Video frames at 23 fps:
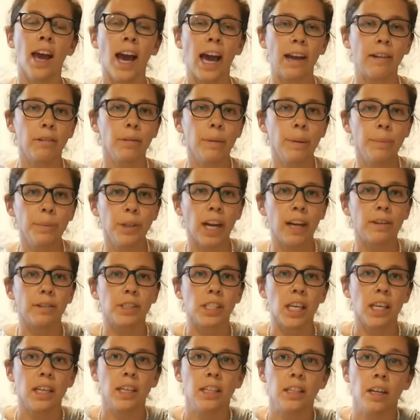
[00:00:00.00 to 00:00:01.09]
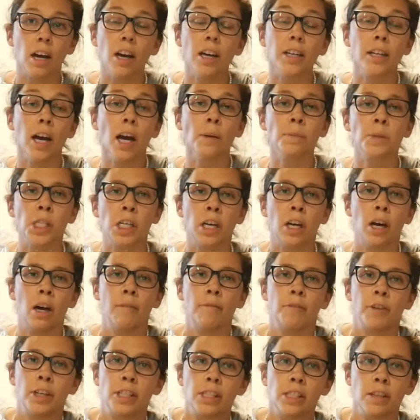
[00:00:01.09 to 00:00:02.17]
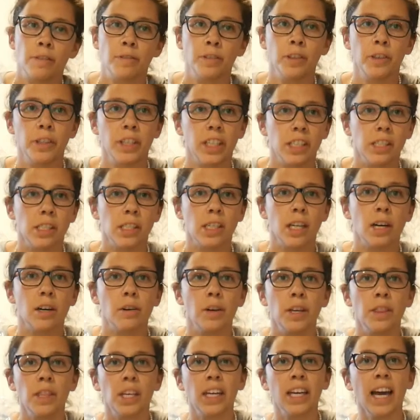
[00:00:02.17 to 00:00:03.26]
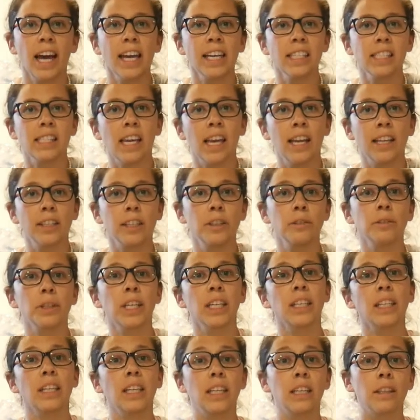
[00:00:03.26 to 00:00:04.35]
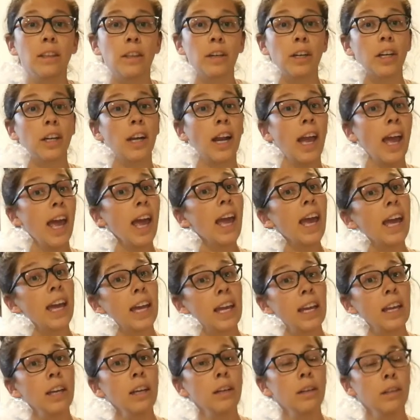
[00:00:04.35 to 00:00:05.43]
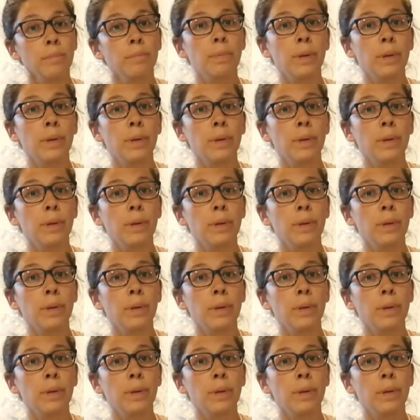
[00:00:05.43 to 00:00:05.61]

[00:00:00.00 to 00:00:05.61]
I remember I was at an adoption conference a few years ago, and the guy said you can either A,